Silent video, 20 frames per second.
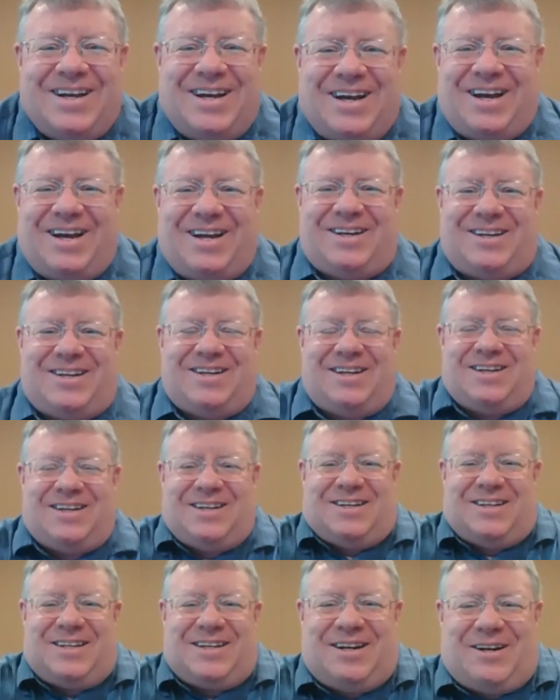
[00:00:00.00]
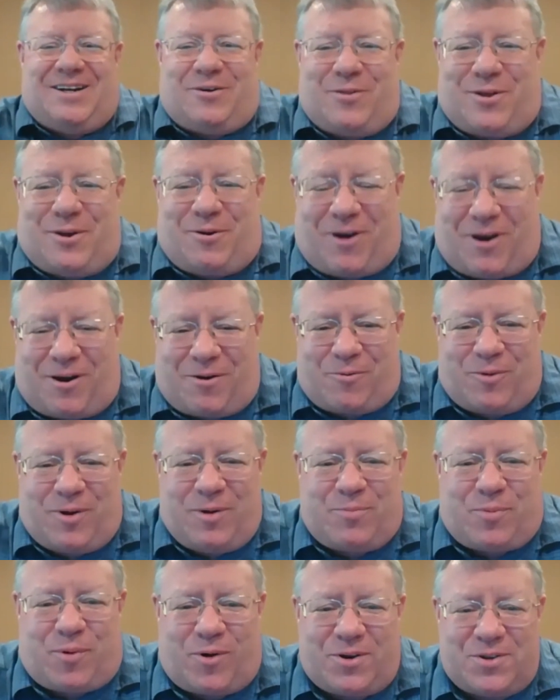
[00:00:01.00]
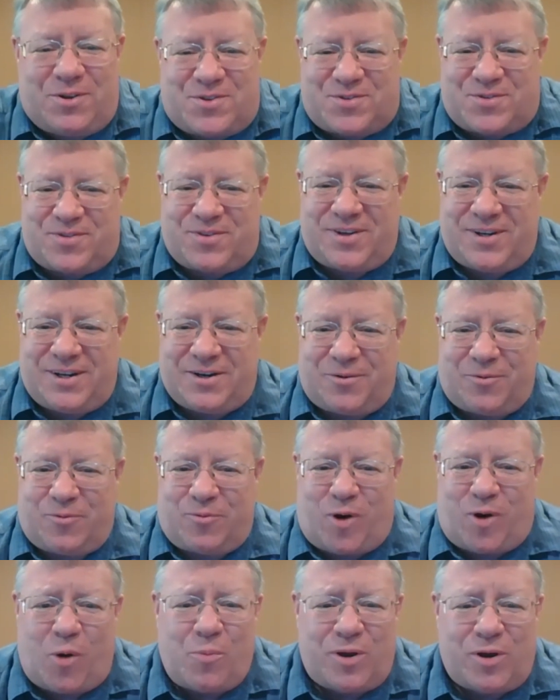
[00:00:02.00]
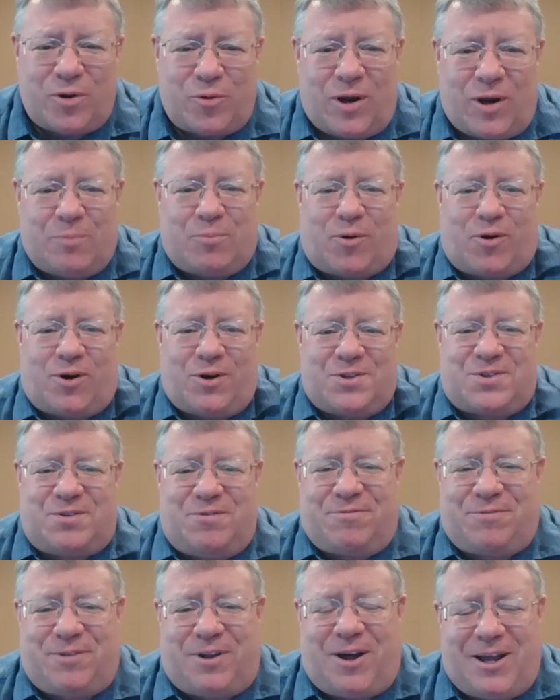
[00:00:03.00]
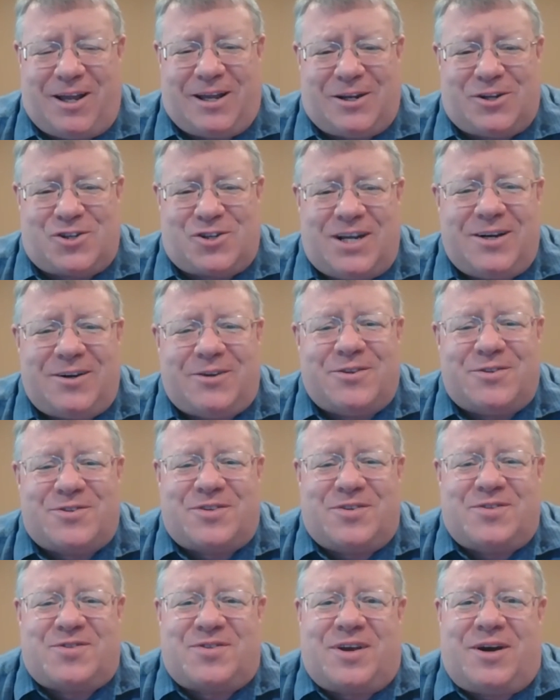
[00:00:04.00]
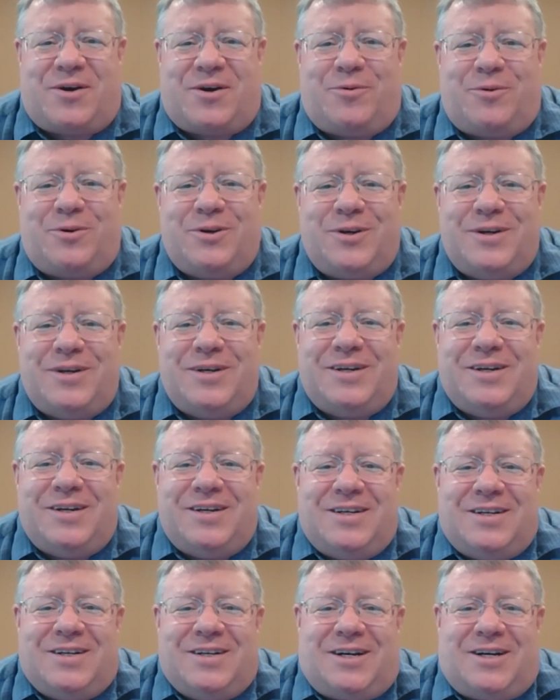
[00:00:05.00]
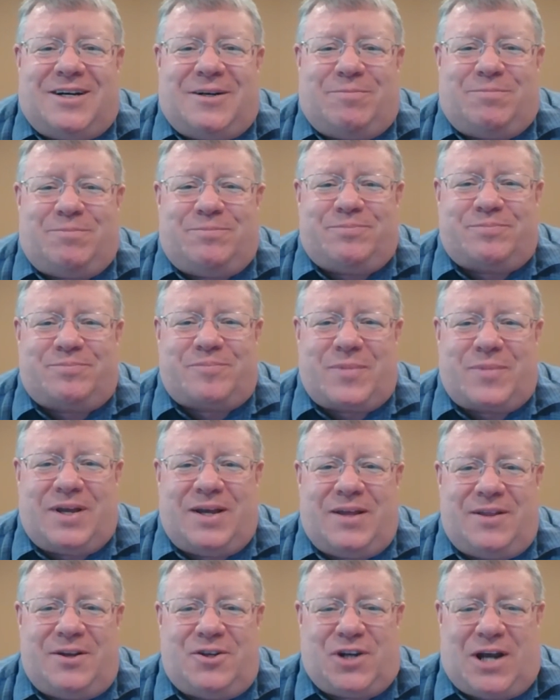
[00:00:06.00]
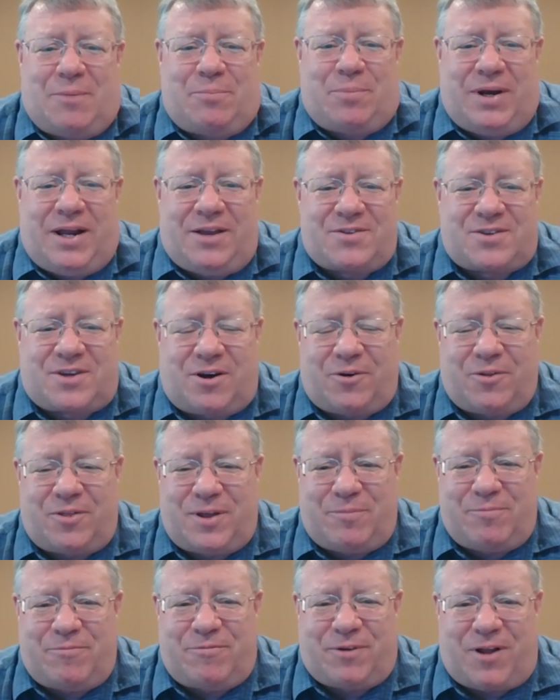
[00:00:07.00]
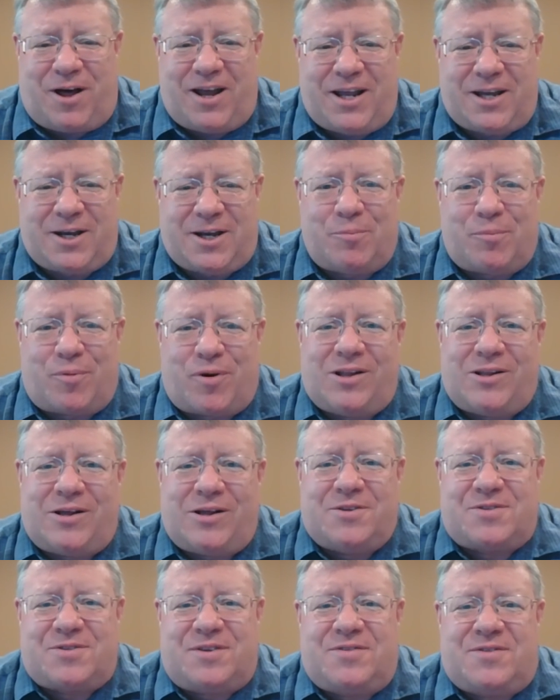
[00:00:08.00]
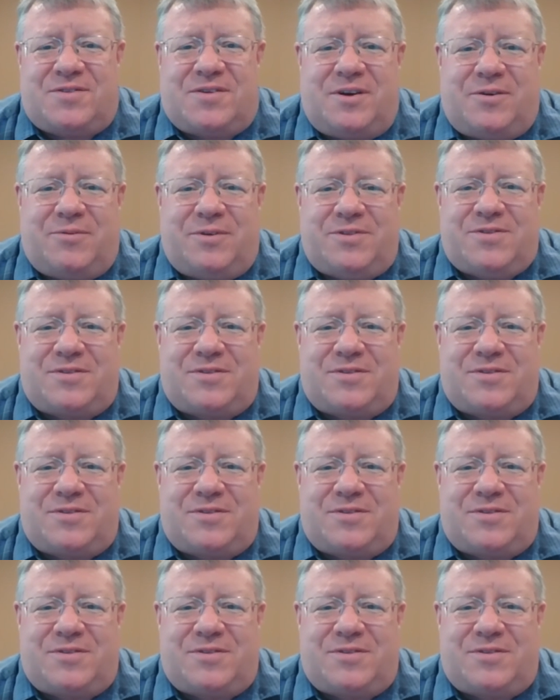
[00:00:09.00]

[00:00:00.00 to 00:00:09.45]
and you know, there are reports, you know, Roman reports of flying shields. So, and the Japanese called them flying umbrellas. So